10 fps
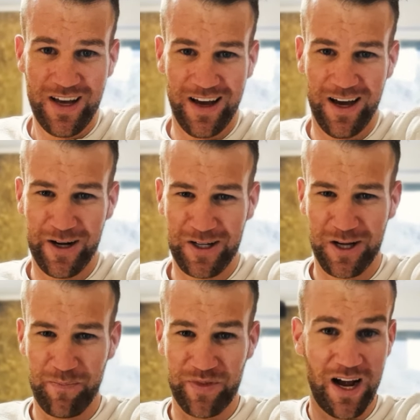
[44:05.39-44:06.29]
and
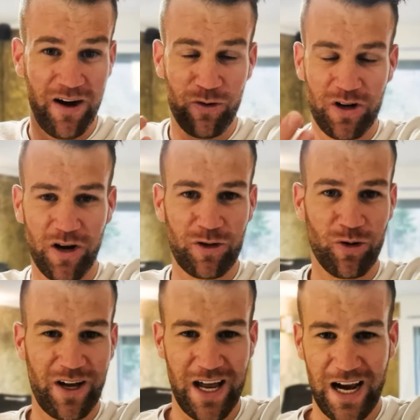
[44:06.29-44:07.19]
um, I would love to
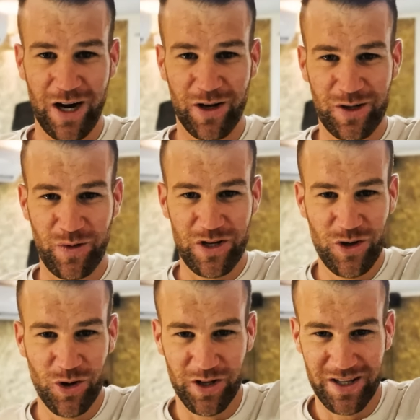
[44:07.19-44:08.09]
hang out with
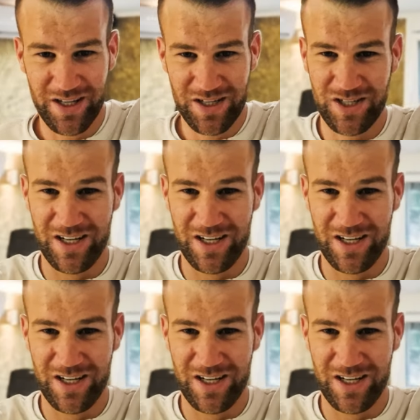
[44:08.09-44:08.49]
you on this